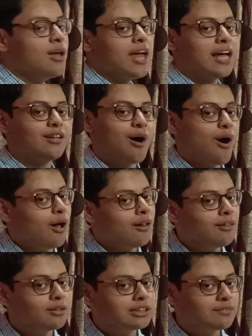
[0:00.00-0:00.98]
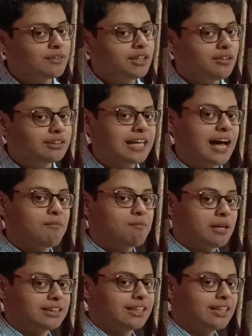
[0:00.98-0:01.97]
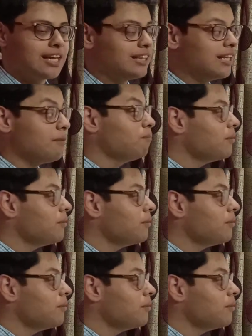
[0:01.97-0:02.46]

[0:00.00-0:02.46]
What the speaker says: and all those videos are present in the